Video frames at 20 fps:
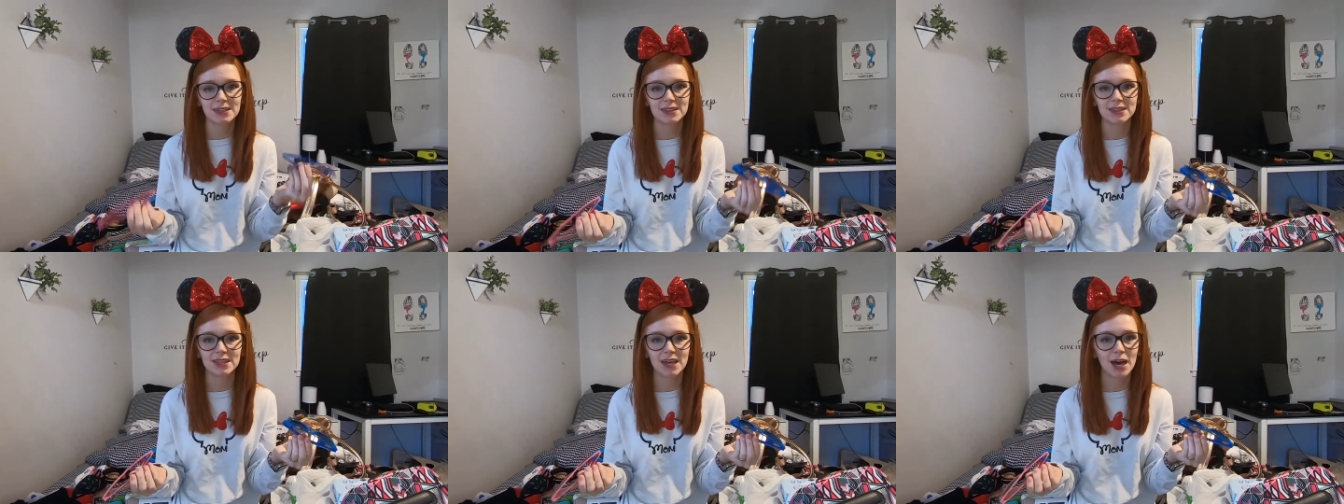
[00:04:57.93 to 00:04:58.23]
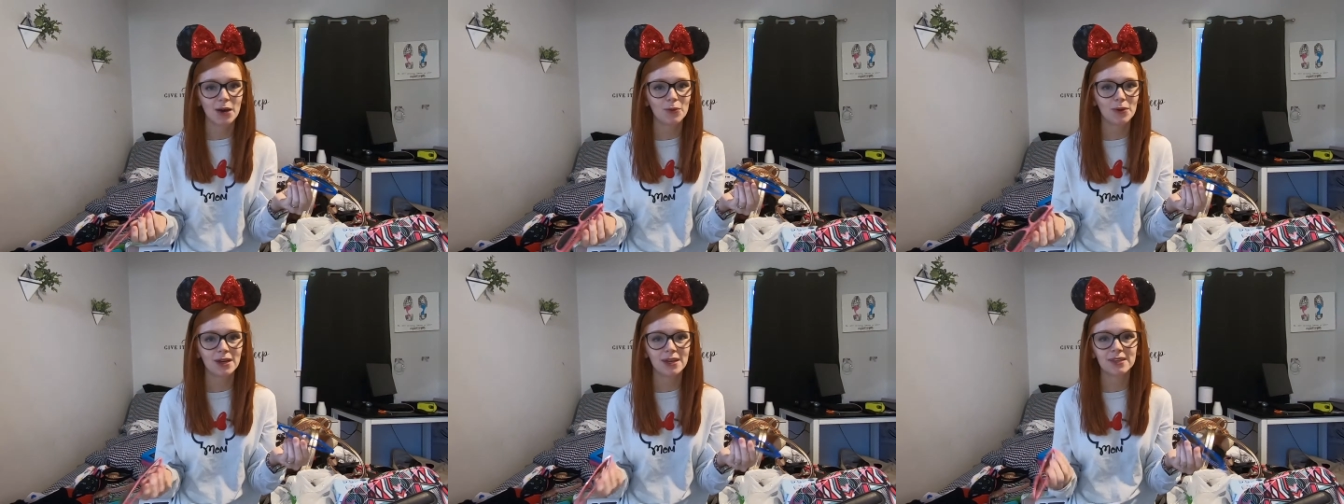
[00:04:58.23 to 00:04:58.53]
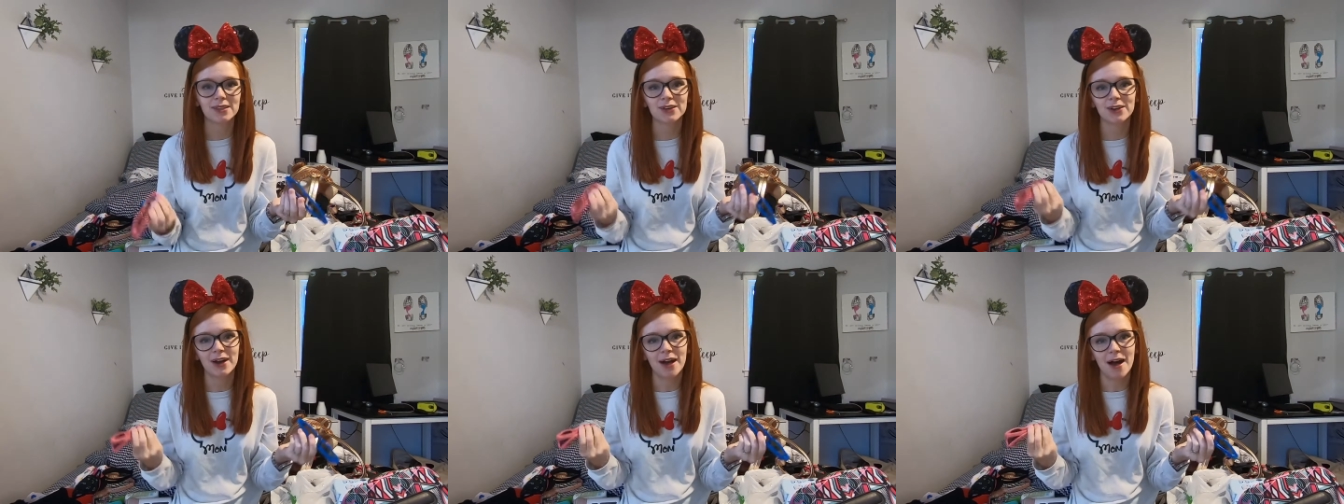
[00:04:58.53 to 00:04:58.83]
That way
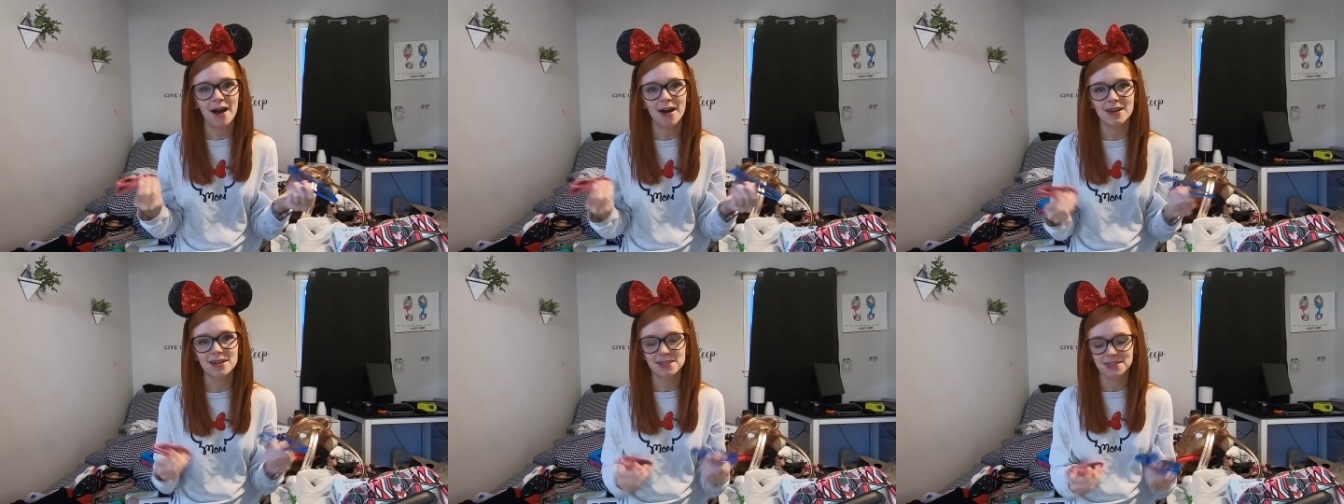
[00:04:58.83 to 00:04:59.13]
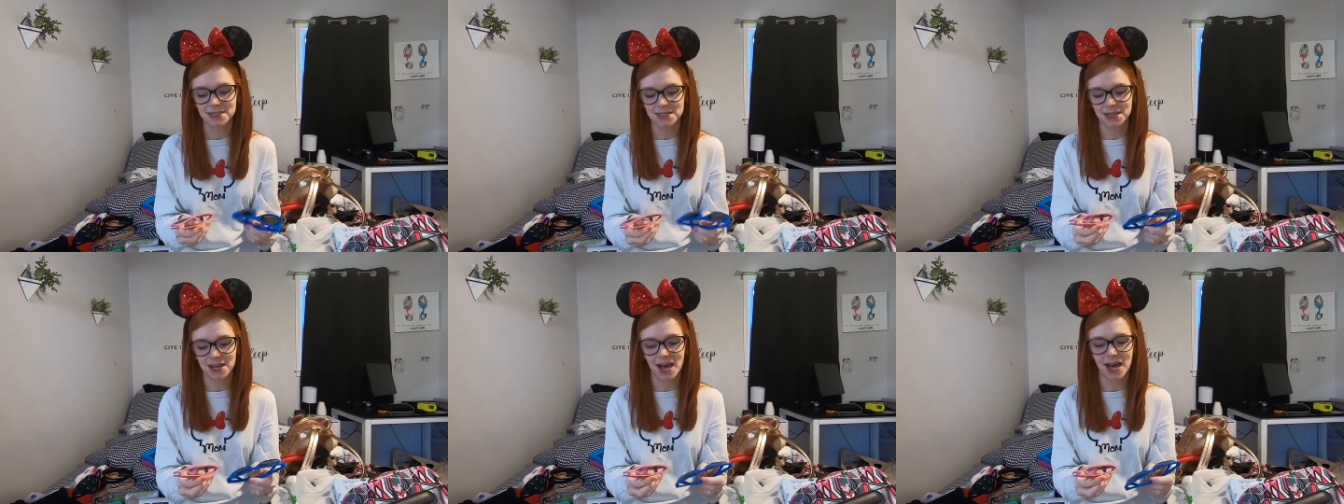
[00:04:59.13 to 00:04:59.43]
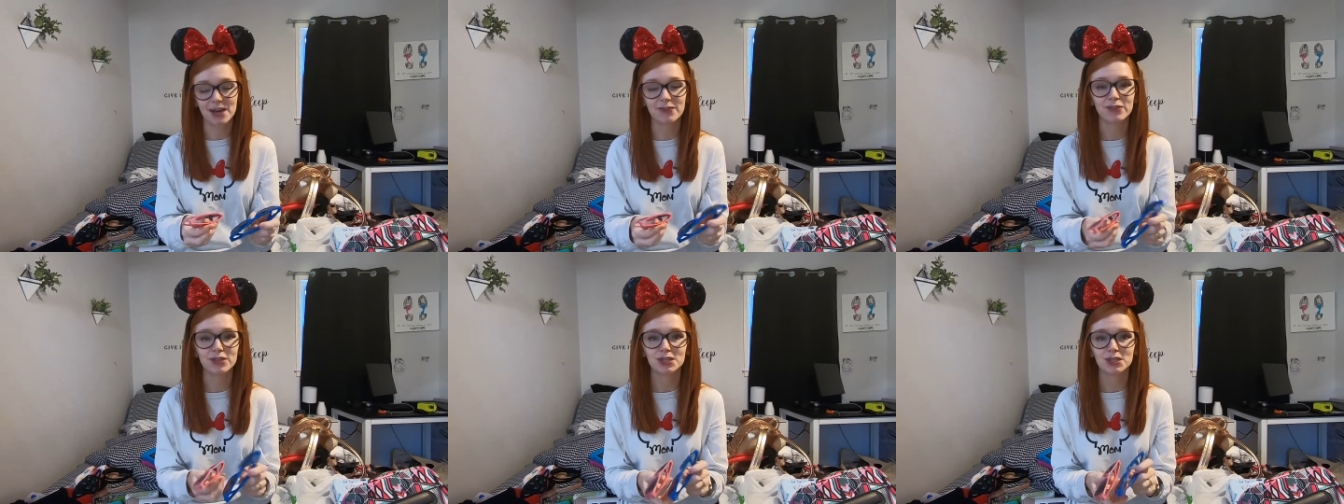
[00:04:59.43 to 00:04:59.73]
their eyes can
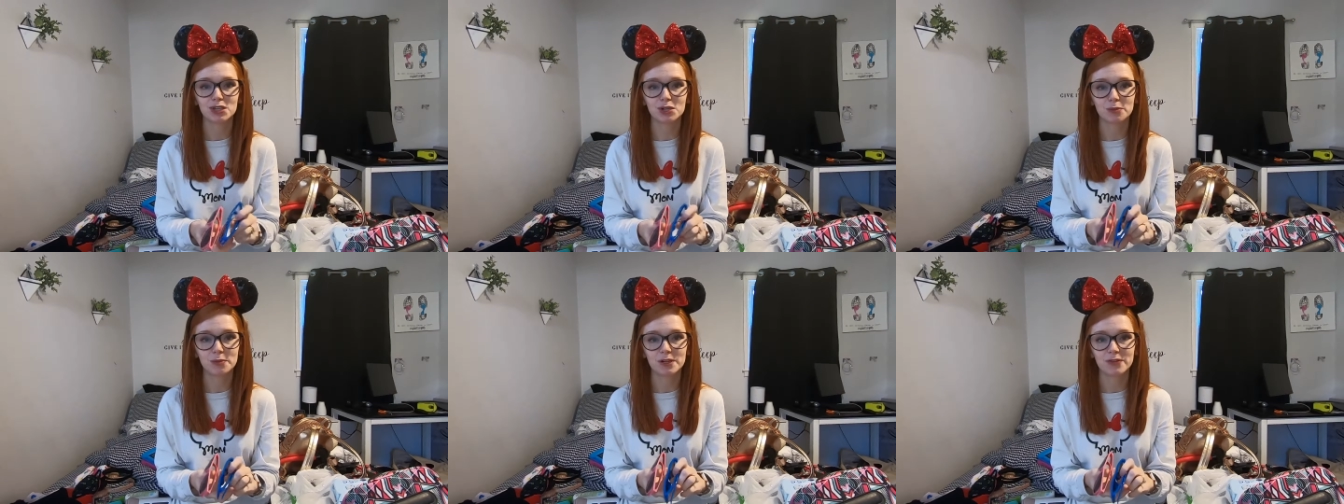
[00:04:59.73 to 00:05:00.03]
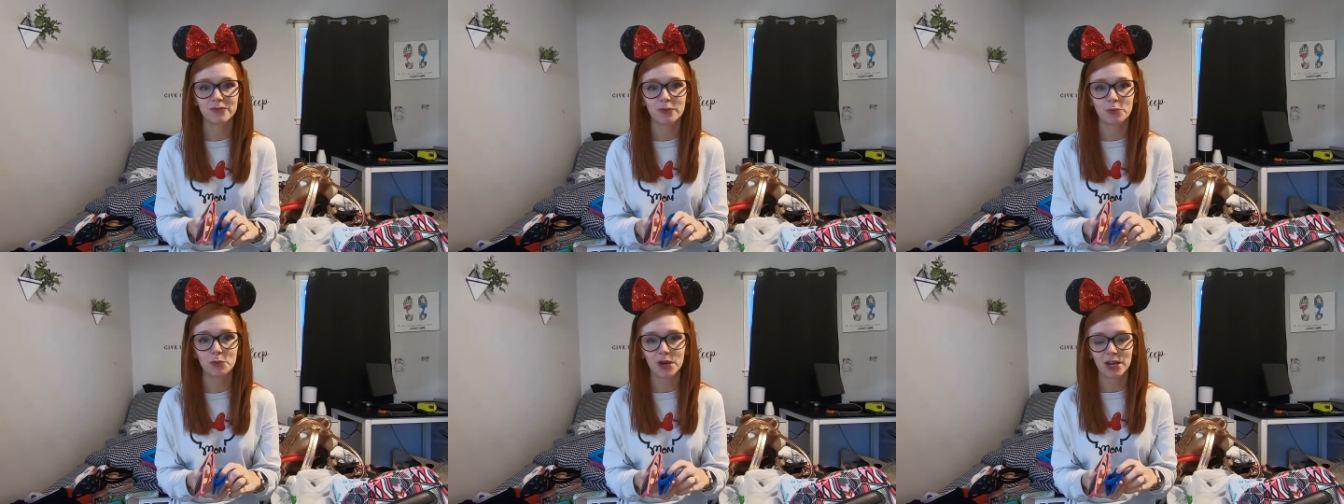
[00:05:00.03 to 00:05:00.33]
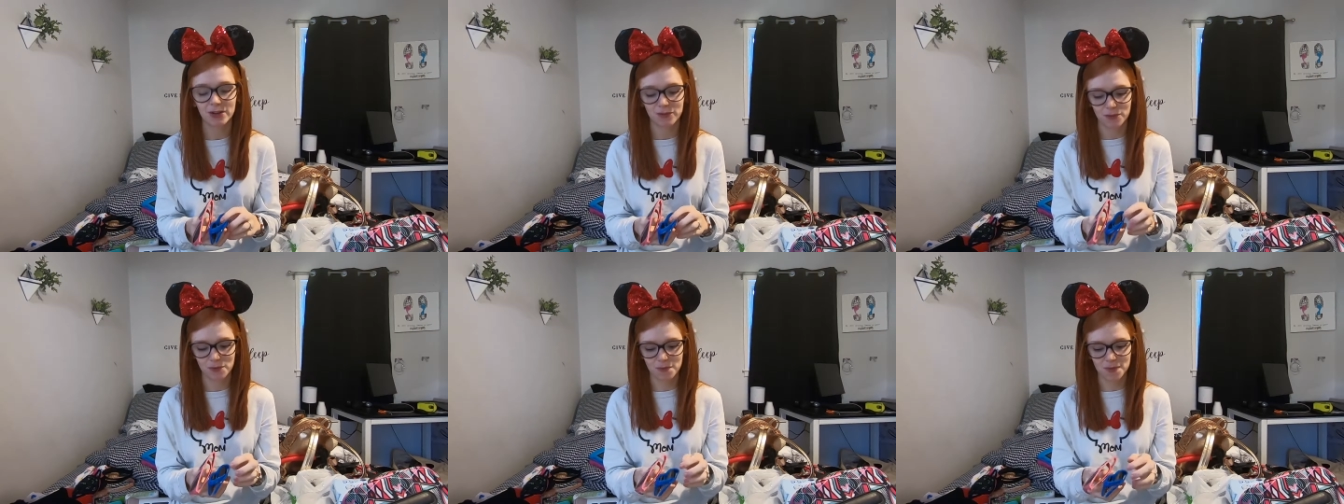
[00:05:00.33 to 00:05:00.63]
have a little bit of a
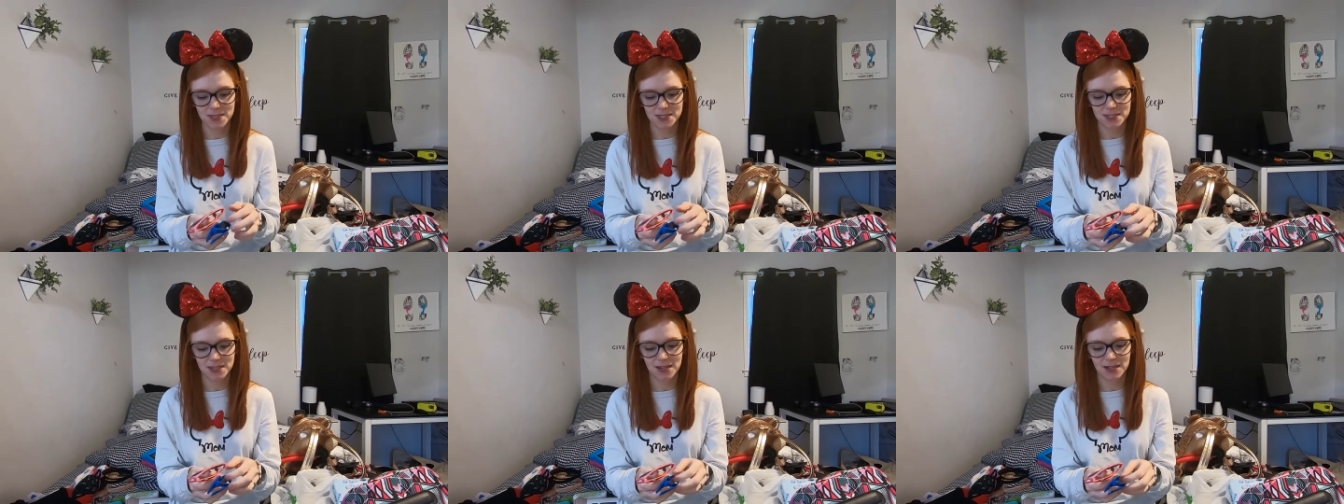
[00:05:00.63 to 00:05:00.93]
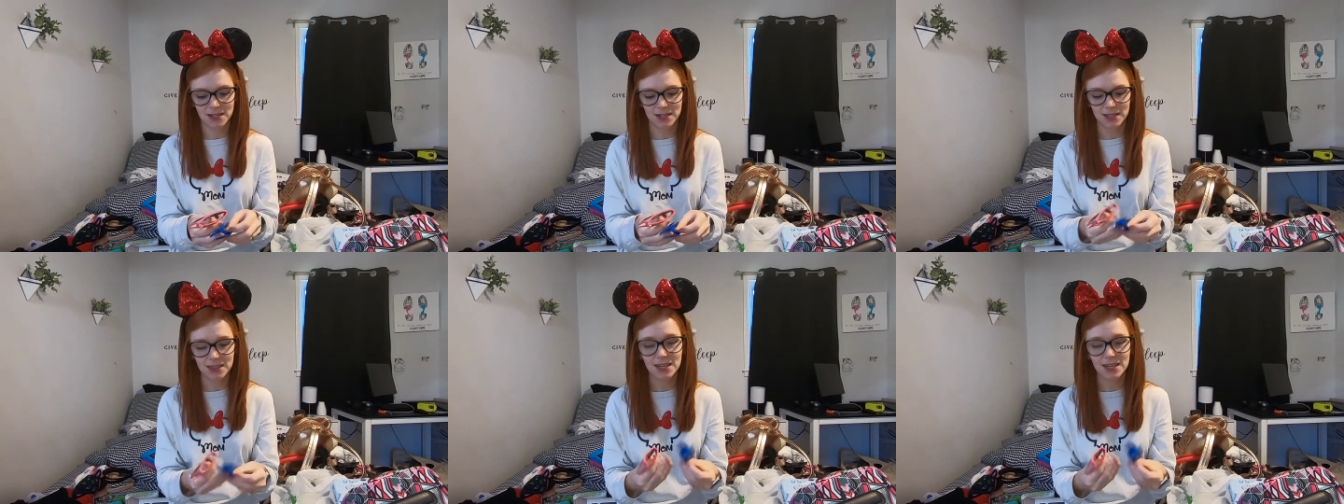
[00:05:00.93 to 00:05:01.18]
break from the sun.